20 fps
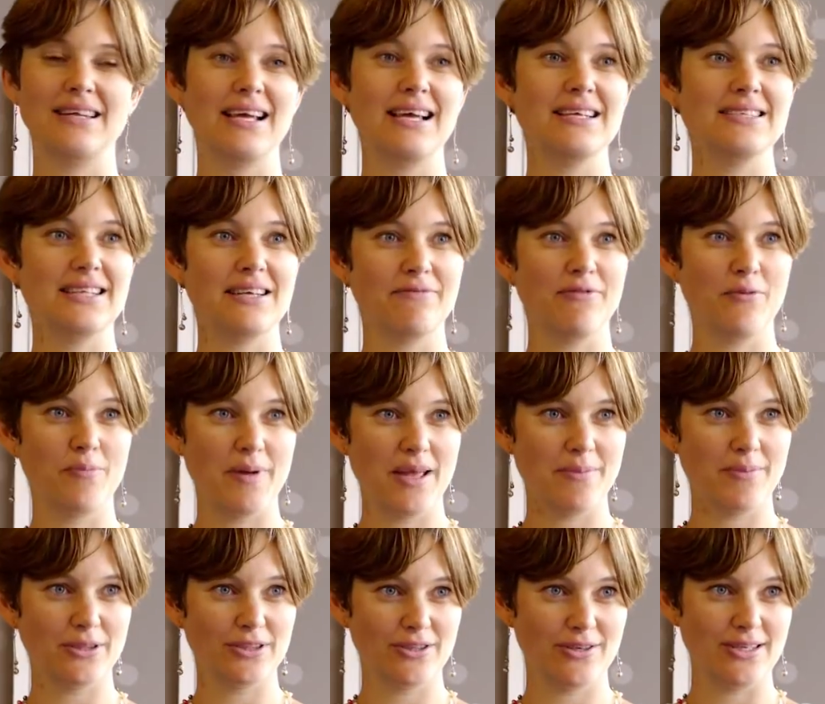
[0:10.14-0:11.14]
easy for
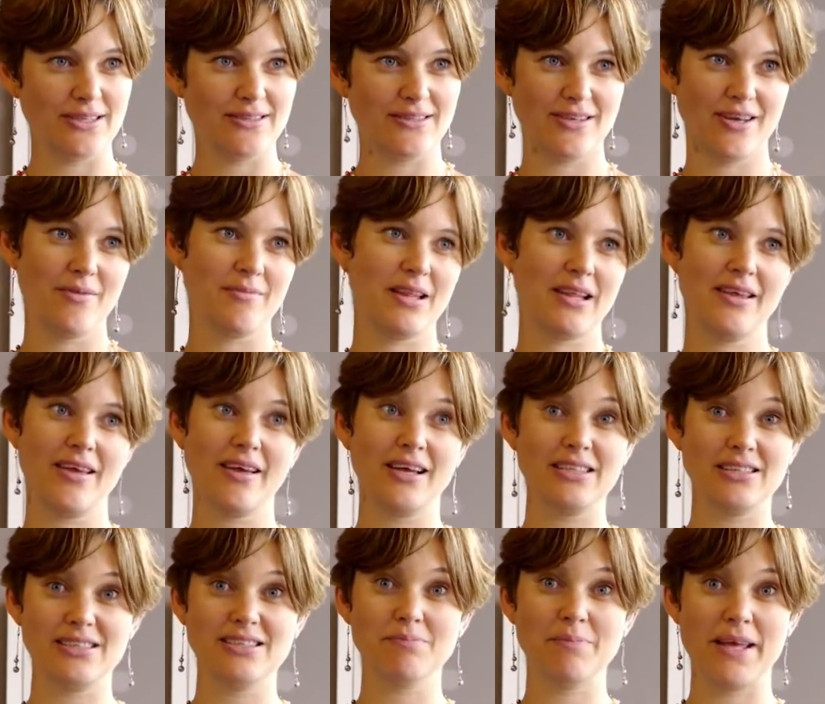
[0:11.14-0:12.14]
people to assume that you can
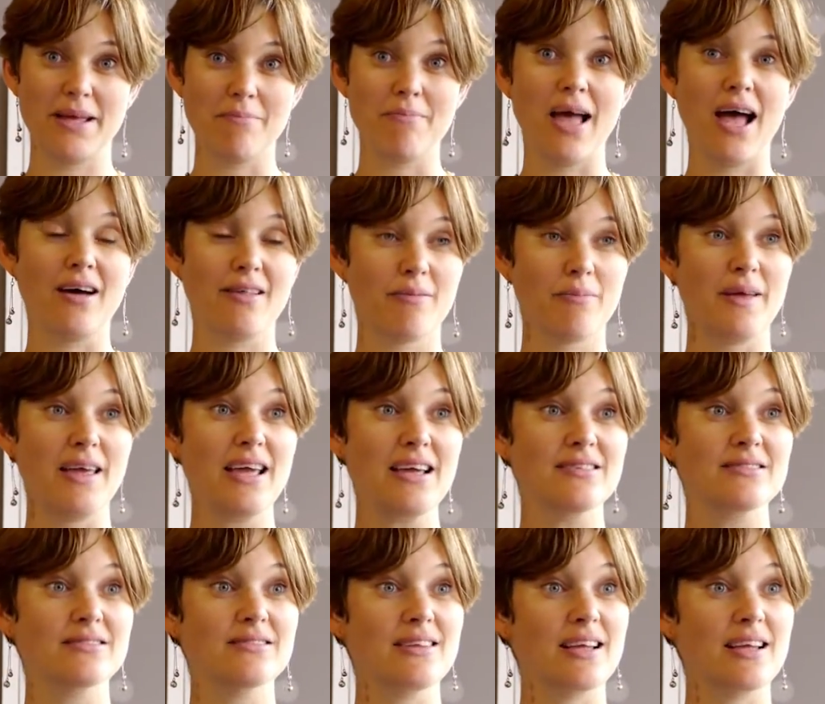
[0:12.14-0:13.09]
just be a mouthpiece,